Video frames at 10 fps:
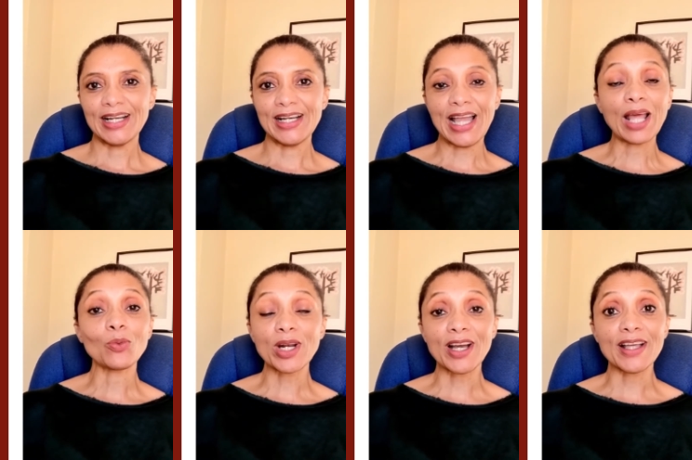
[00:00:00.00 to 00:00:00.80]
Uh,
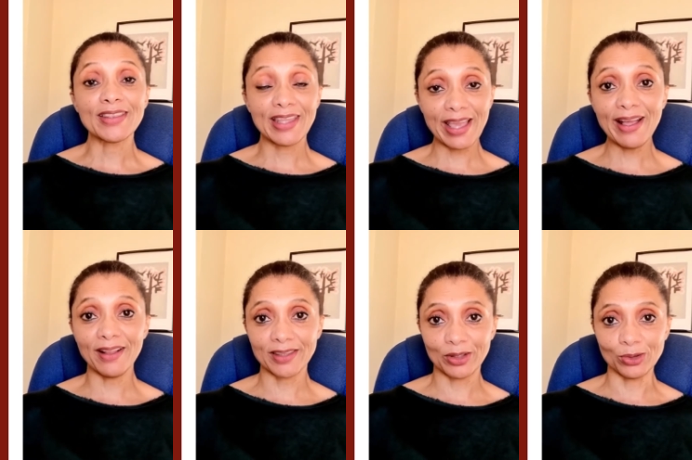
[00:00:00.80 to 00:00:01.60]
and what are their
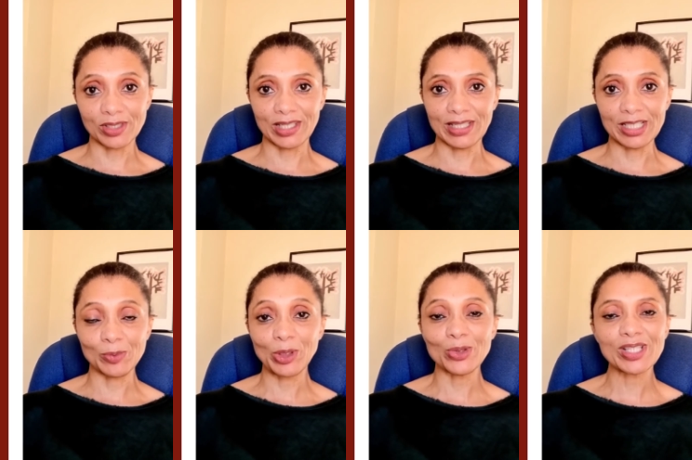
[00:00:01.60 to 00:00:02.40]
health goals and
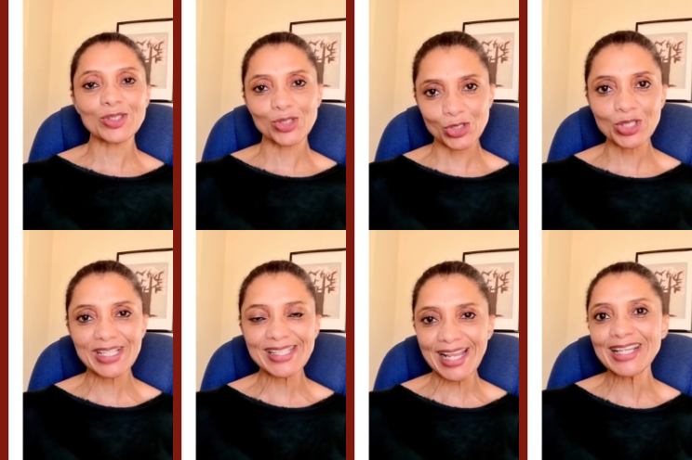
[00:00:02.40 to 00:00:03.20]
needs? Because it should
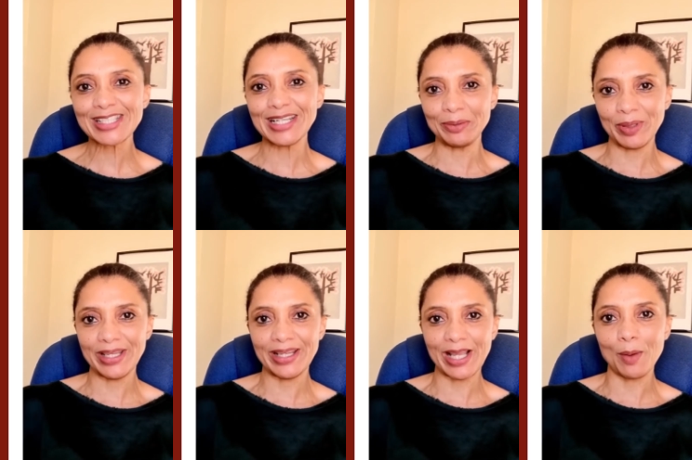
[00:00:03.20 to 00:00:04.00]
essentially
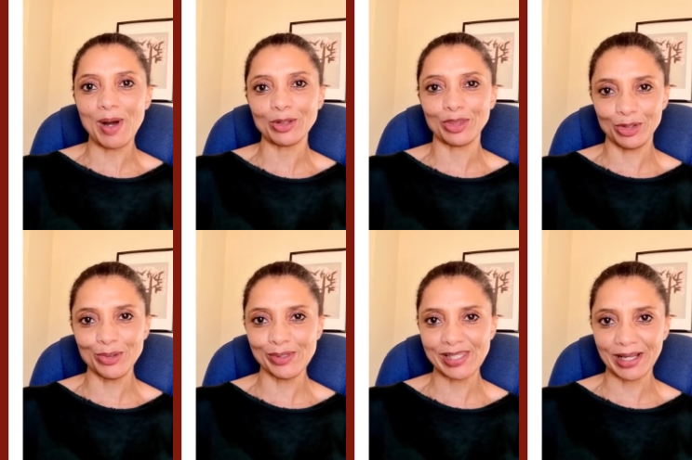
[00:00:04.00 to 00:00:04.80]
be about the
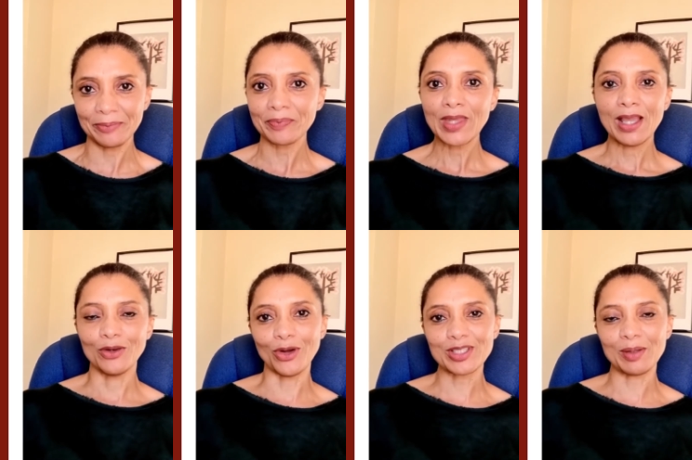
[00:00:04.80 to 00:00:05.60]
user,
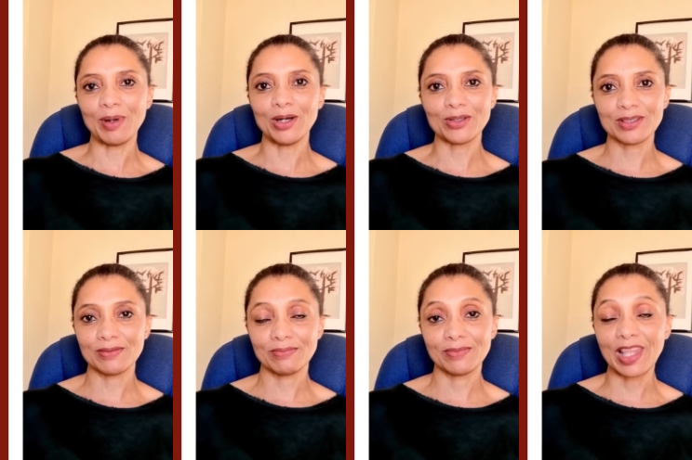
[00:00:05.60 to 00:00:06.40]
not about
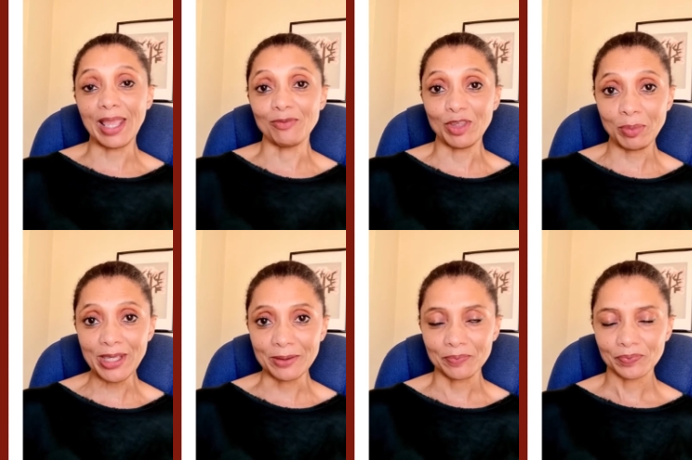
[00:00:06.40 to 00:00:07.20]
the
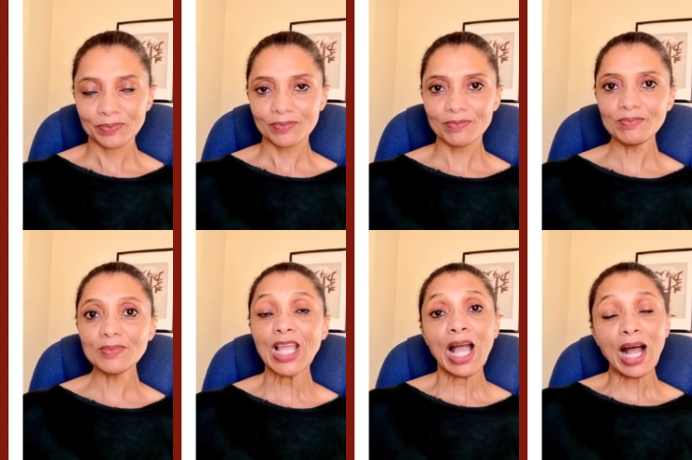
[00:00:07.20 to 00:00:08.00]
MVP.
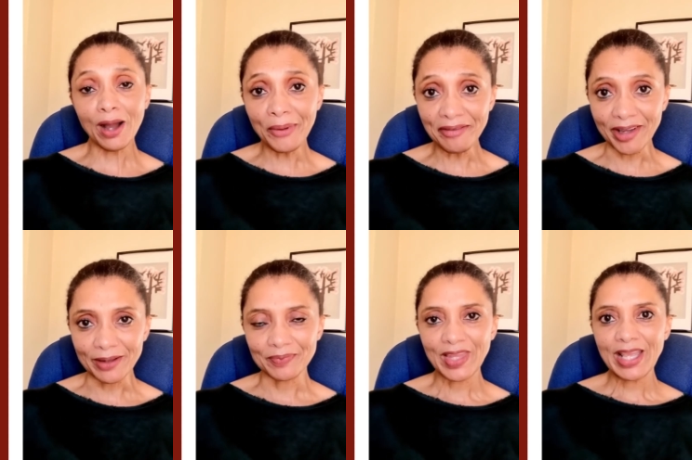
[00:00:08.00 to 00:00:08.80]
However,